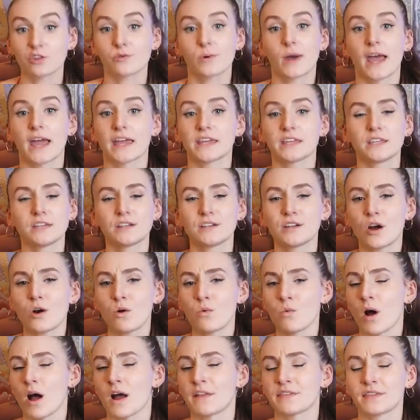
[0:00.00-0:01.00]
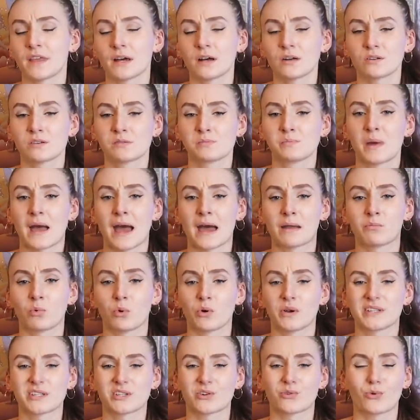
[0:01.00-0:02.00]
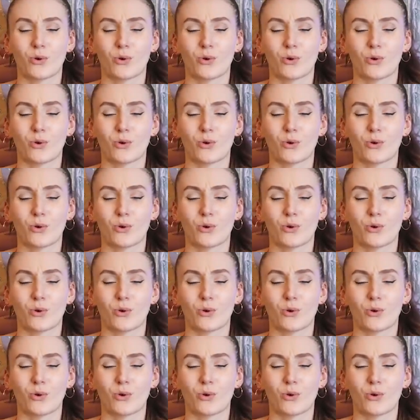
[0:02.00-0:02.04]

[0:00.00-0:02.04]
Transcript: Either way, you don't want those bad boys